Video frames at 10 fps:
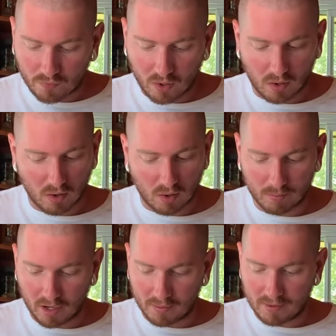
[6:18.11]
Oh,
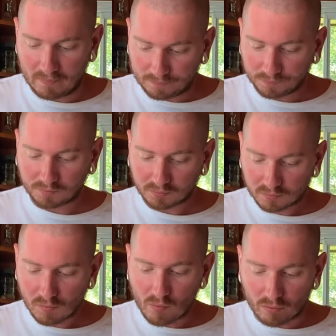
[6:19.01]
baby.
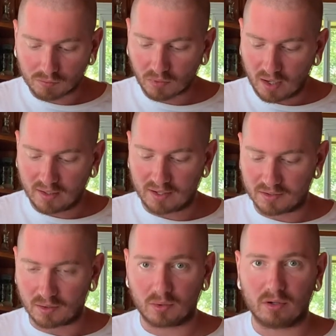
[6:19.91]
That is
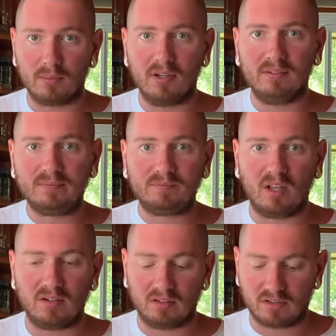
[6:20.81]
so creamy
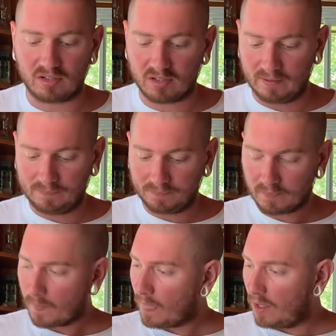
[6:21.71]
and delicious.
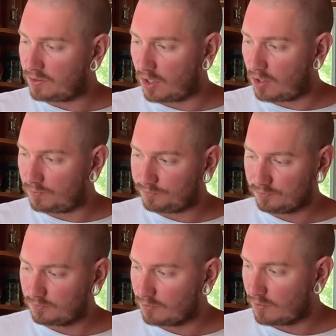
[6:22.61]
So,
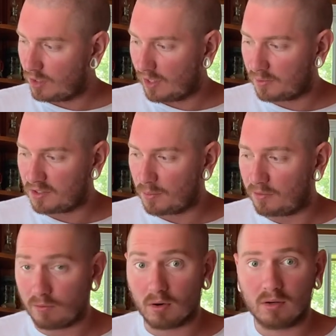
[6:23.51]
like we said
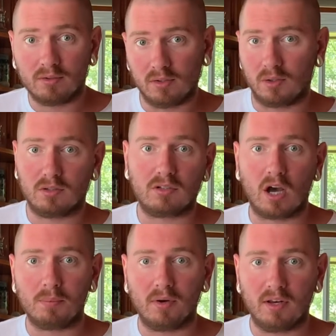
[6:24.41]
before, you could
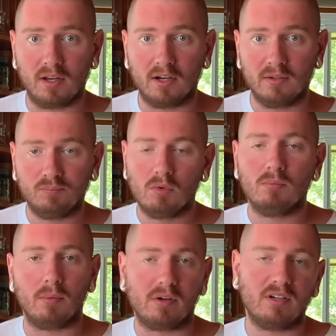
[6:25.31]
stop right here,
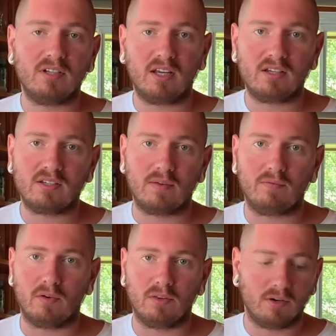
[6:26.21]
but we're gonna take it a step
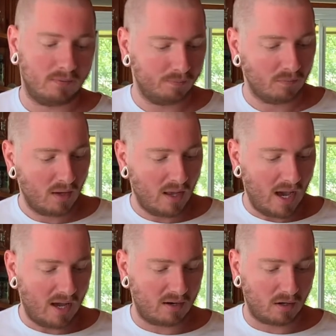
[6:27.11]
further.
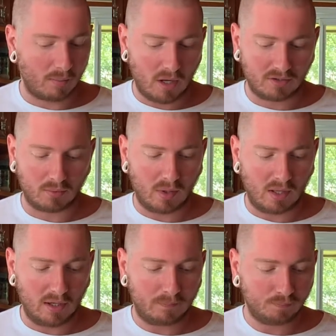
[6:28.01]
Add in our
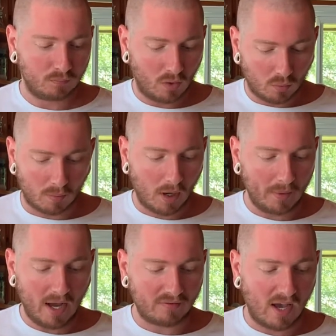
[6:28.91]
mozzarella. We'll
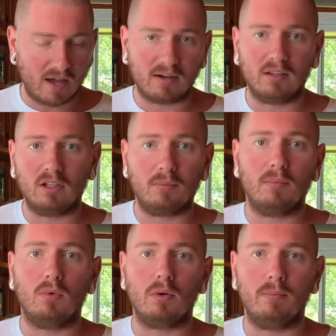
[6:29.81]
probably have to add in a little
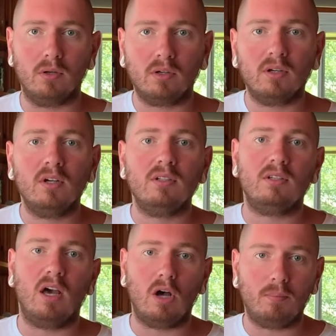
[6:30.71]
bit more milk to
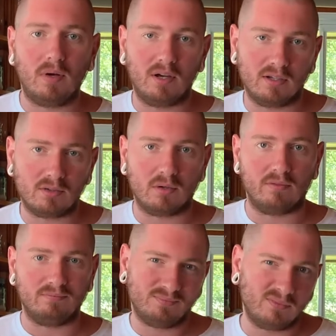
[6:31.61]
help sort
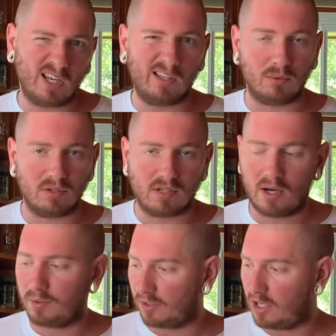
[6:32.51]
of dilute it
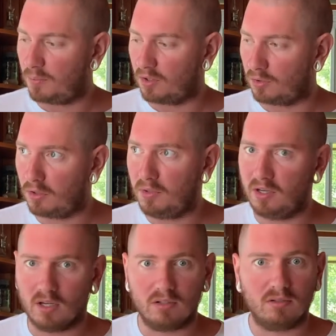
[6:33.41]
down or keep it creamy
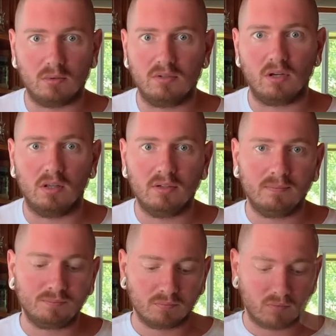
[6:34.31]
and not so solid.
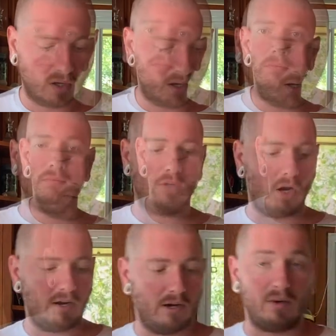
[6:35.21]
All
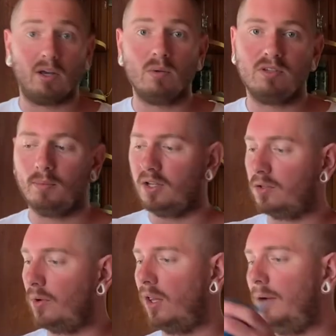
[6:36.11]
right, now in goes the
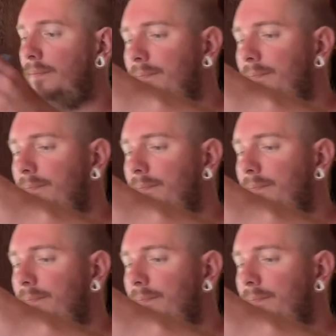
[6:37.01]
mozzarella.